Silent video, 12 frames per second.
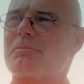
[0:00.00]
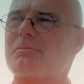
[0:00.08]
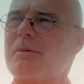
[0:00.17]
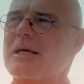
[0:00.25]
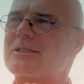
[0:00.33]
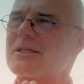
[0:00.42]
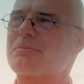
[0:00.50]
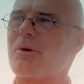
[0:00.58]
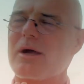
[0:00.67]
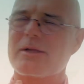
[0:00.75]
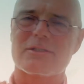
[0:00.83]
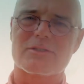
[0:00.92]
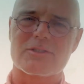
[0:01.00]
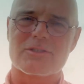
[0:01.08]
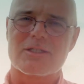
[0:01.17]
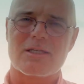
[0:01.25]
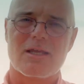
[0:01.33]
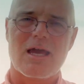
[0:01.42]
basic practices
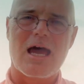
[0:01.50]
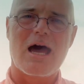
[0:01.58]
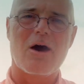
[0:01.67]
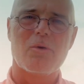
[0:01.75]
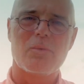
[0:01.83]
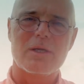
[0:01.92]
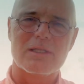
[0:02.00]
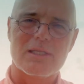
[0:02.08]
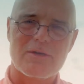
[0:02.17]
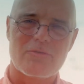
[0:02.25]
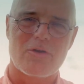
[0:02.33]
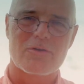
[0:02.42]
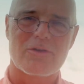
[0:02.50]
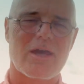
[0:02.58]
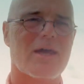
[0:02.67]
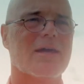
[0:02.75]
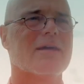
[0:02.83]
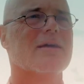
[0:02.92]
in how we live our
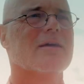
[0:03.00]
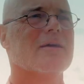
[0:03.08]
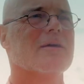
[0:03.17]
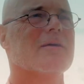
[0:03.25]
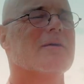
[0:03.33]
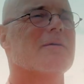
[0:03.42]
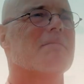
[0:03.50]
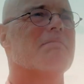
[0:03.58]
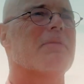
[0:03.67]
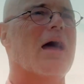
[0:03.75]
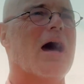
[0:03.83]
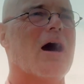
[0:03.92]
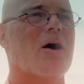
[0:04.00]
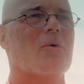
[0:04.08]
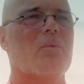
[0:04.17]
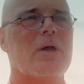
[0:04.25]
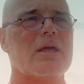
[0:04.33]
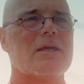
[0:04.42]
day, how
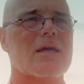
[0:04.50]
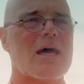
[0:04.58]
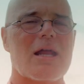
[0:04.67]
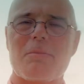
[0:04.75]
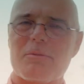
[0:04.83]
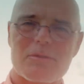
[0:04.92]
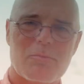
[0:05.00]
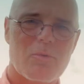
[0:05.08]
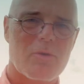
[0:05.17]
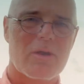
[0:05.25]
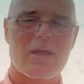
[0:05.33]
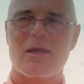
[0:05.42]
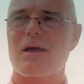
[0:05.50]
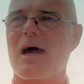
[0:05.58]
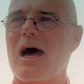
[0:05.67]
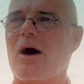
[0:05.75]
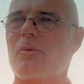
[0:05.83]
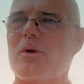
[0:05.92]
we get up in the morning,
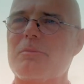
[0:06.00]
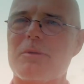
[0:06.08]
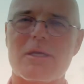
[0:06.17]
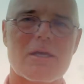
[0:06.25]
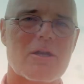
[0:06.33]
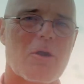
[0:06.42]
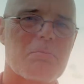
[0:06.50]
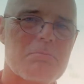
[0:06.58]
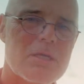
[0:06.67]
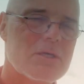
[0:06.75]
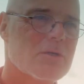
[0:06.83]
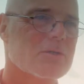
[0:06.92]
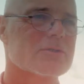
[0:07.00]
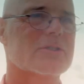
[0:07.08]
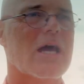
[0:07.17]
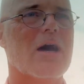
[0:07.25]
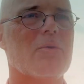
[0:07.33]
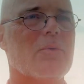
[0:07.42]
how we begin our meals,
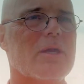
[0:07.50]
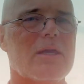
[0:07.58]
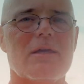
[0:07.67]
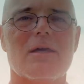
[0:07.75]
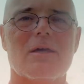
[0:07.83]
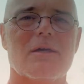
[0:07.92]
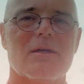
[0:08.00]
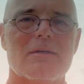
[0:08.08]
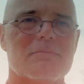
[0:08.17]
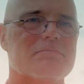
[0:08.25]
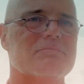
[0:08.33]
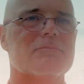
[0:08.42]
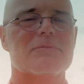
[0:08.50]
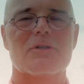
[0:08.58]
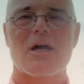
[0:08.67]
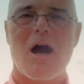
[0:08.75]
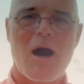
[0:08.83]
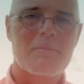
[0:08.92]
how we
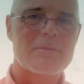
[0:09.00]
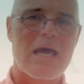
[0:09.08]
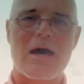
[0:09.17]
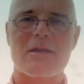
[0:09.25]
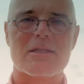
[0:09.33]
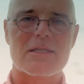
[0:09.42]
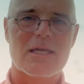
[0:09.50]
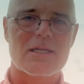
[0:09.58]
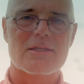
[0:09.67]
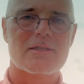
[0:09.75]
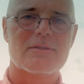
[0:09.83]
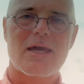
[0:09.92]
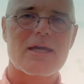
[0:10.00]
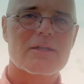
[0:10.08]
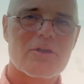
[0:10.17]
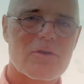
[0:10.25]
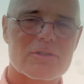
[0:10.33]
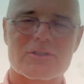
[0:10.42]
calm down at the end of the day and
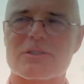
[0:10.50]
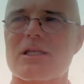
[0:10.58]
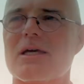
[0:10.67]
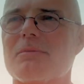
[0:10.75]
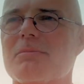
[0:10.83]
go to sleep.